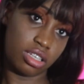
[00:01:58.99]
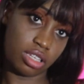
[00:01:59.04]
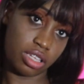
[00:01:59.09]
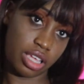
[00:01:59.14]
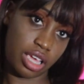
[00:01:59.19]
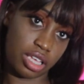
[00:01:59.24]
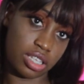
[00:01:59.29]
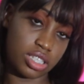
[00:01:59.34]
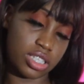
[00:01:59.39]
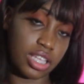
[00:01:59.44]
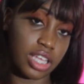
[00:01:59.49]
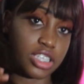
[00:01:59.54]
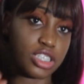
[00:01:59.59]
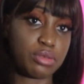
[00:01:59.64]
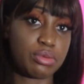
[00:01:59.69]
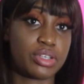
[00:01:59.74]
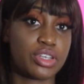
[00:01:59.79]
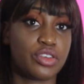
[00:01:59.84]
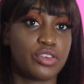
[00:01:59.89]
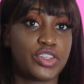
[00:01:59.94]
Yes, I
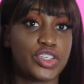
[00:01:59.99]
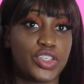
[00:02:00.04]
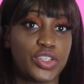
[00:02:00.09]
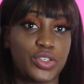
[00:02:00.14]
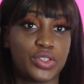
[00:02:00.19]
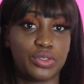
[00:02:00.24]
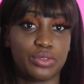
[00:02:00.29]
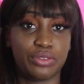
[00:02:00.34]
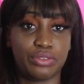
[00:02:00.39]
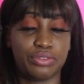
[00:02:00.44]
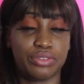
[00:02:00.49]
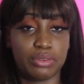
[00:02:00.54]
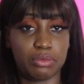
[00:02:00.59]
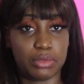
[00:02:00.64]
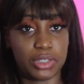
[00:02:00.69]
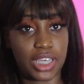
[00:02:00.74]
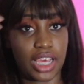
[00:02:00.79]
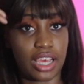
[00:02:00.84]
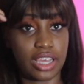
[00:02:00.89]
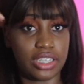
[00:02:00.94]
speak Creole, you feel
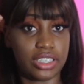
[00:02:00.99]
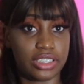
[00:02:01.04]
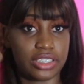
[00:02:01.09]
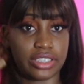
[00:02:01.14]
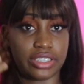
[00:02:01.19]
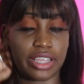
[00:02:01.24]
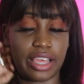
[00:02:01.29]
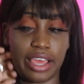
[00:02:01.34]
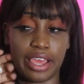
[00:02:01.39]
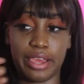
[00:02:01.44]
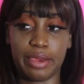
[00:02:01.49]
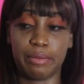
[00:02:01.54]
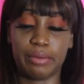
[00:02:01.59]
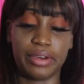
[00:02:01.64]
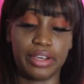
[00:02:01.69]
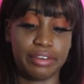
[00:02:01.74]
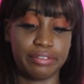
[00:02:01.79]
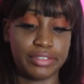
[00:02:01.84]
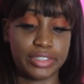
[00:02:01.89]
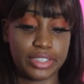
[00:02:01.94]
me? I understand,
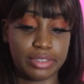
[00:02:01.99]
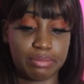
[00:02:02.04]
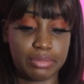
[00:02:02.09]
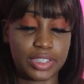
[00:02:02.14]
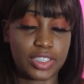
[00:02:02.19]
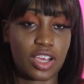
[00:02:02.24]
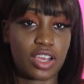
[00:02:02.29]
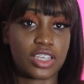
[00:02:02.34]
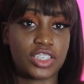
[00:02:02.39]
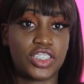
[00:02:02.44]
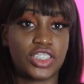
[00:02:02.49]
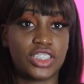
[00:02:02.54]
whatever, talking